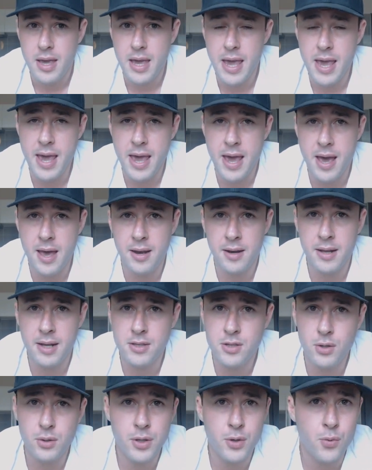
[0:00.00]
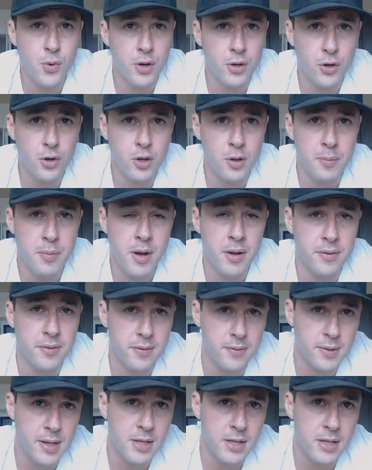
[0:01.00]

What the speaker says: And that's only 1 girl a month.